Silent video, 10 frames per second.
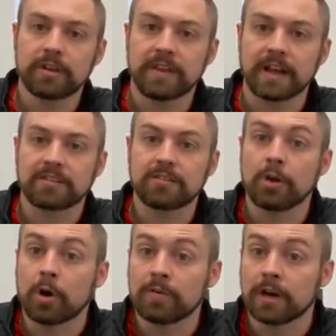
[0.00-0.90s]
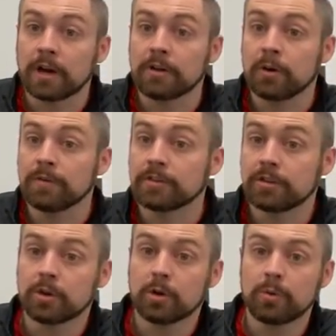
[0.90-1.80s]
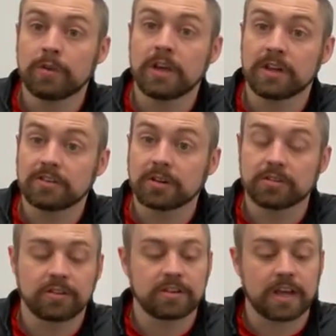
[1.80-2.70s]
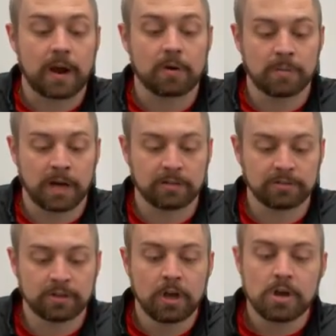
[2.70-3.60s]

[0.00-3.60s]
and that's Nova, Nova 2, the inserts and the tower models,